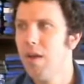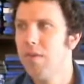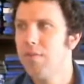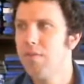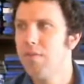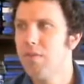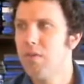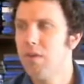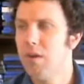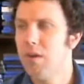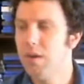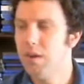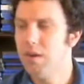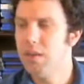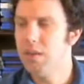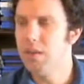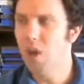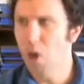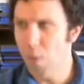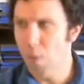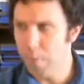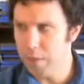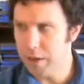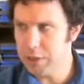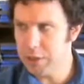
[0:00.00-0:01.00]
for a
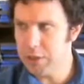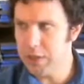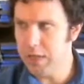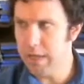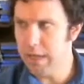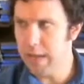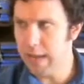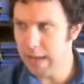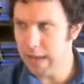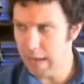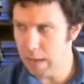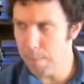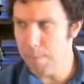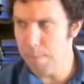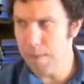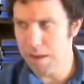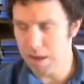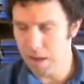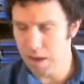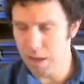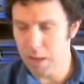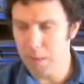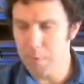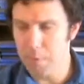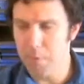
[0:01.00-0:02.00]
low budget,
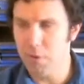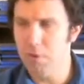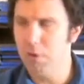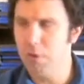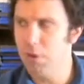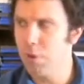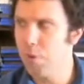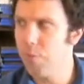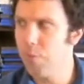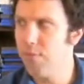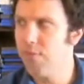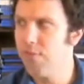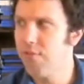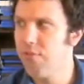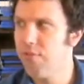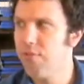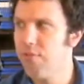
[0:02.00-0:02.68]
independently produced